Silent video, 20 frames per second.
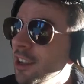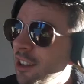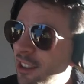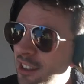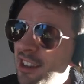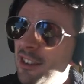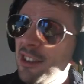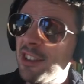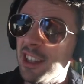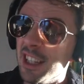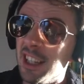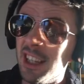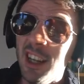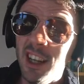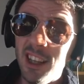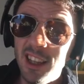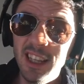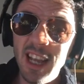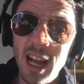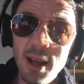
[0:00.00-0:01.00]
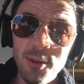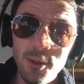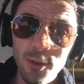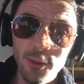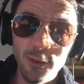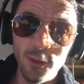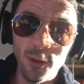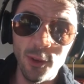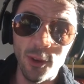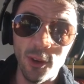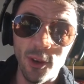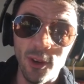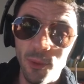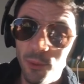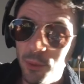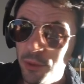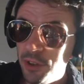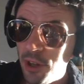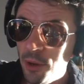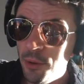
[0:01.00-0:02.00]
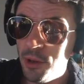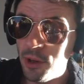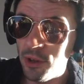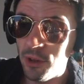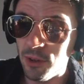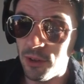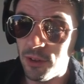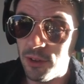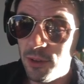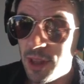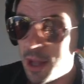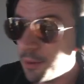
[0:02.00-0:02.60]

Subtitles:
Seriously, the games before were so good.